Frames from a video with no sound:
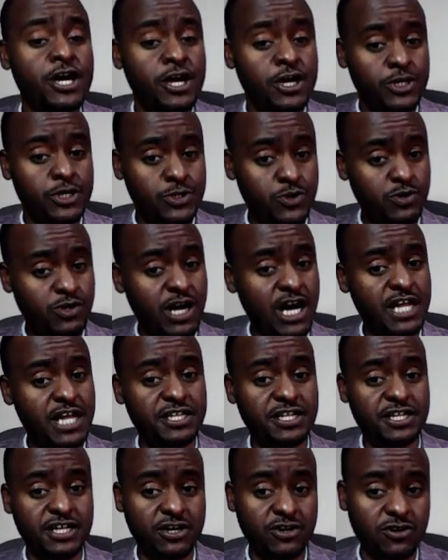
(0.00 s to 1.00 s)
You can
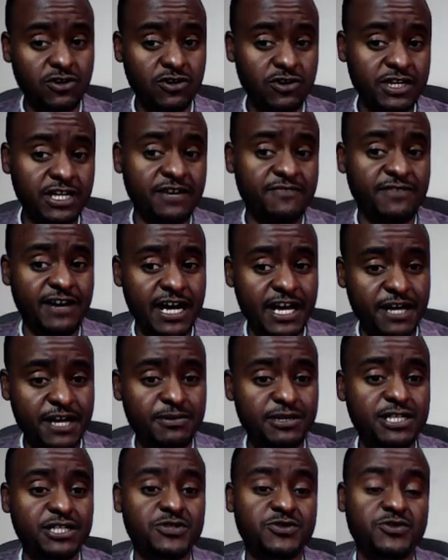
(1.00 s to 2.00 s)
record a variable
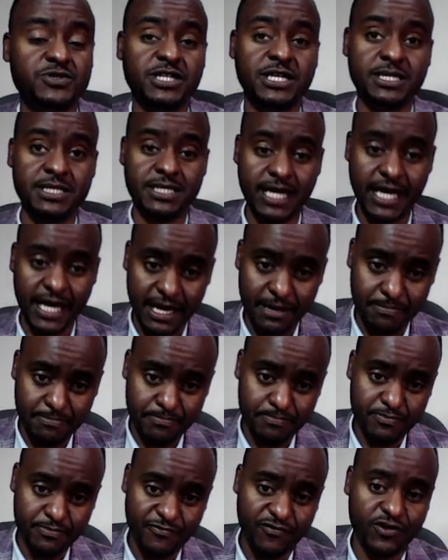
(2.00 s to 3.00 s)
into the
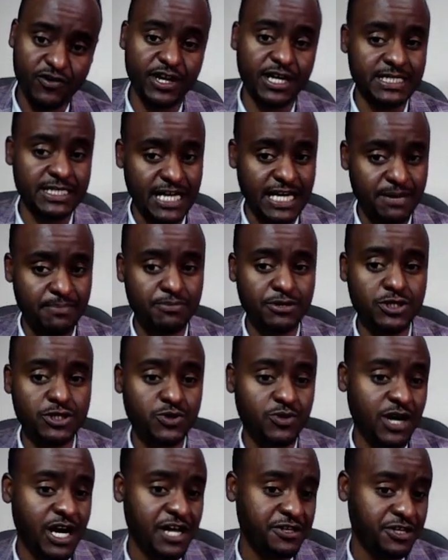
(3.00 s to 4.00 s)
same. For example, you
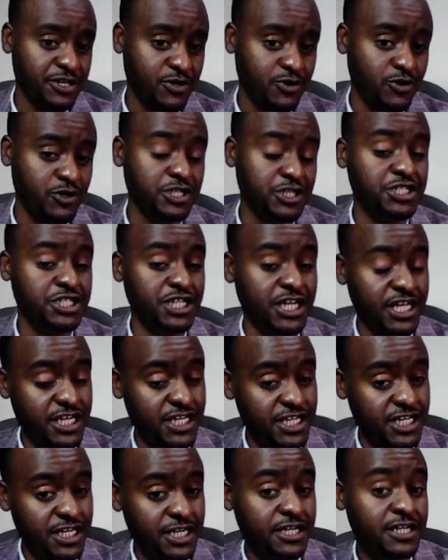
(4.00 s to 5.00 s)
can record
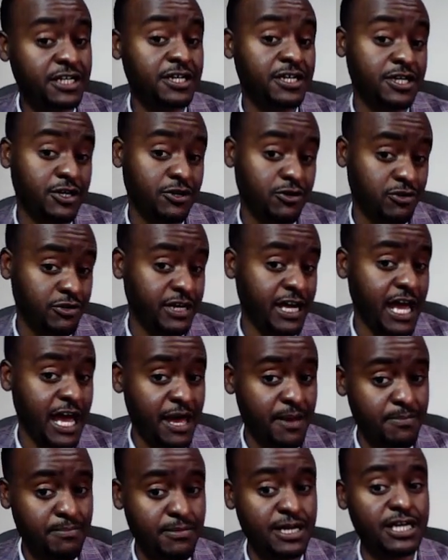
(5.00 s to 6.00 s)
gender, record
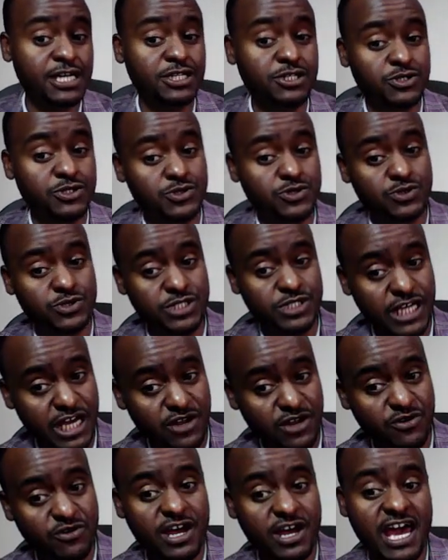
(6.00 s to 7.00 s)
m into
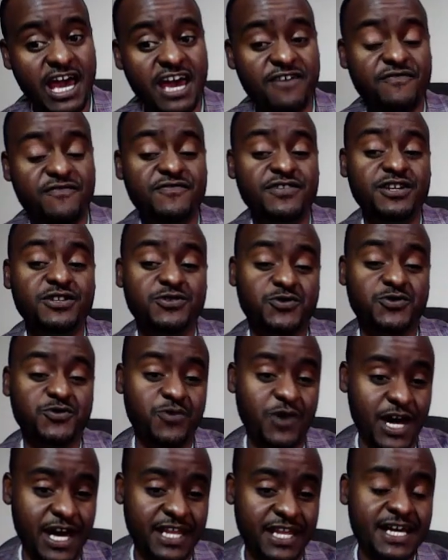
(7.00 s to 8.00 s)
0, f into
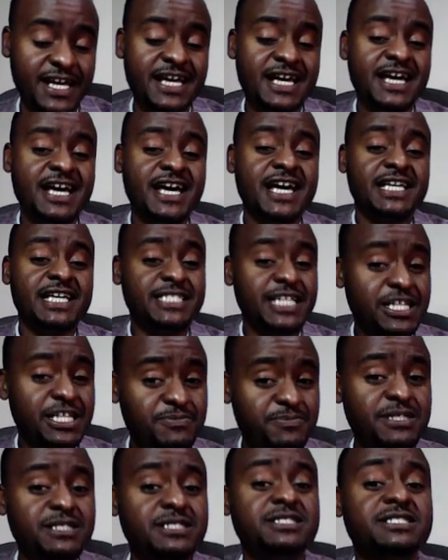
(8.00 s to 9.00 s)
1. That
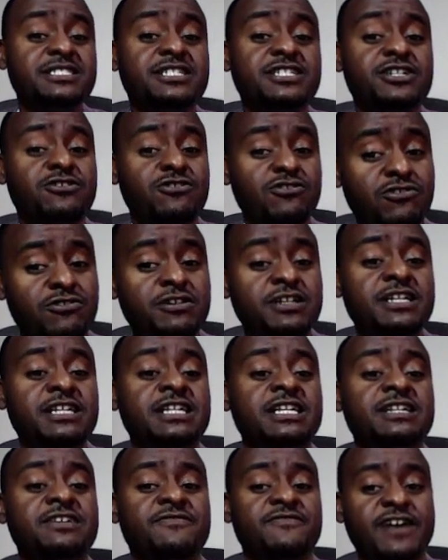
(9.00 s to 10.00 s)
means
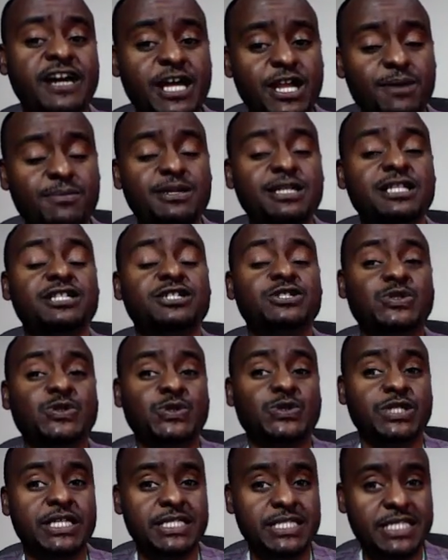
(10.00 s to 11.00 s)
recording a variable into
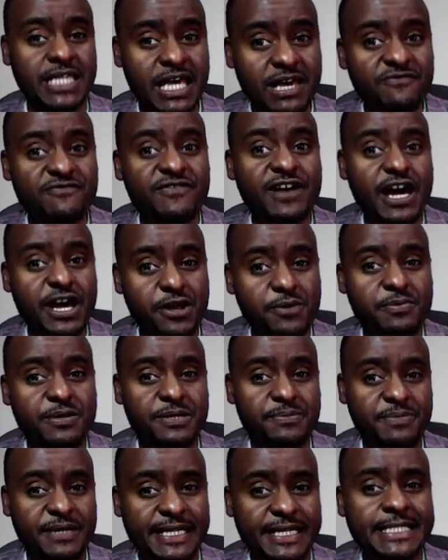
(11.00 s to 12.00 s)
the same variable
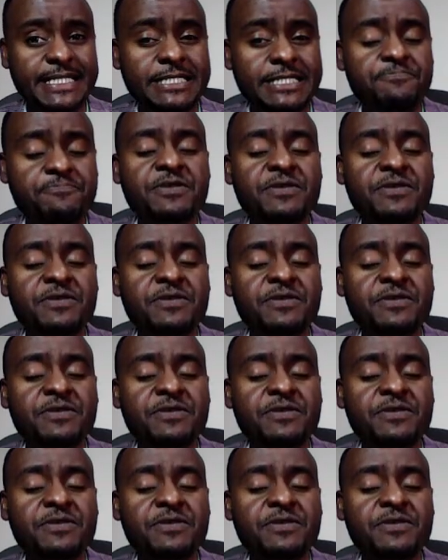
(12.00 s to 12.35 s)
means